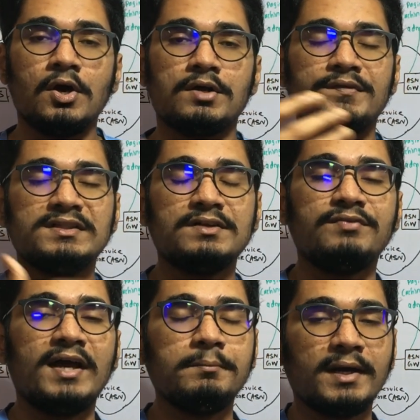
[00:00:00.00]
or whether
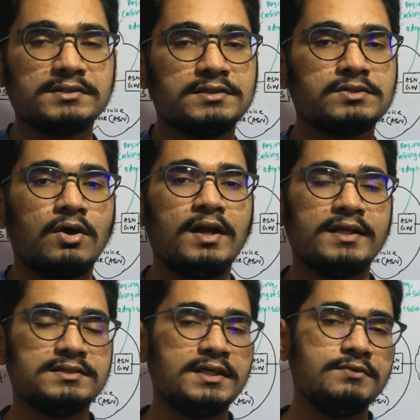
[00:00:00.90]
WiMAX is
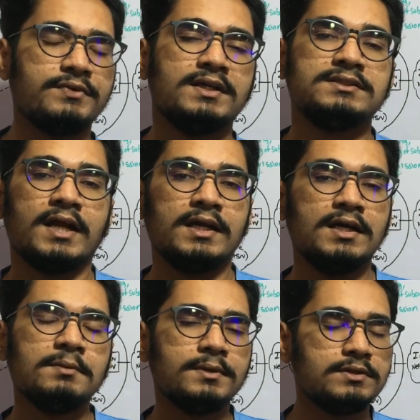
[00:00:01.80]
called as a different
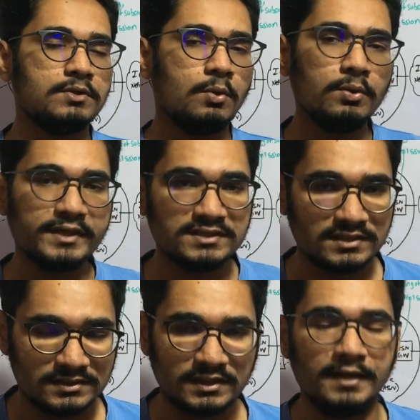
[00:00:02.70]
standard, but no,
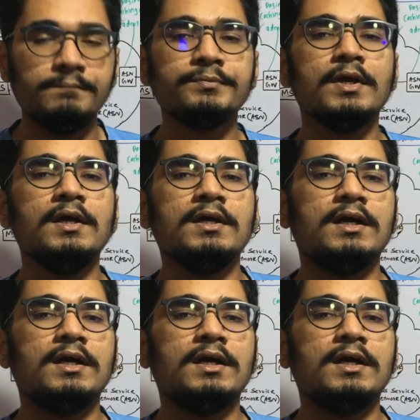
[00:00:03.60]
it's same.